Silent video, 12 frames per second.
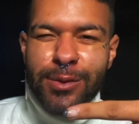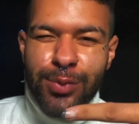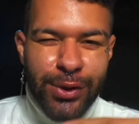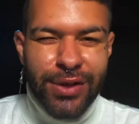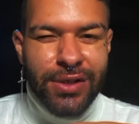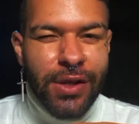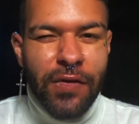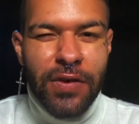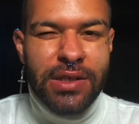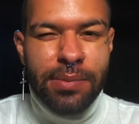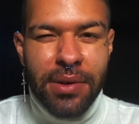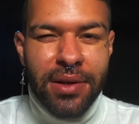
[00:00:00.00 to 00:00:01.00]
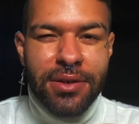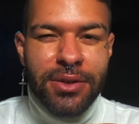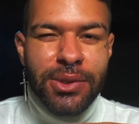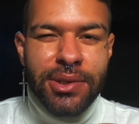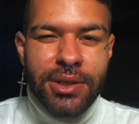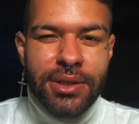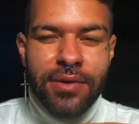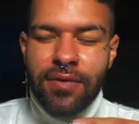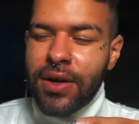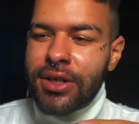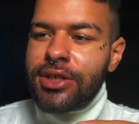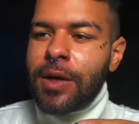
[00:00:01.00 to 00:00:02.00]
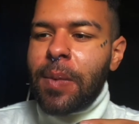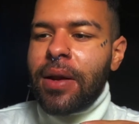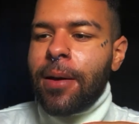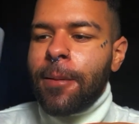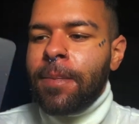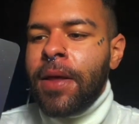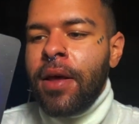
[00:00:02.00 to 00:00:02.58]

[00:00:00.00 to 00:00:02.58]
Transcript: pretty self-explanatory, right, Gemini?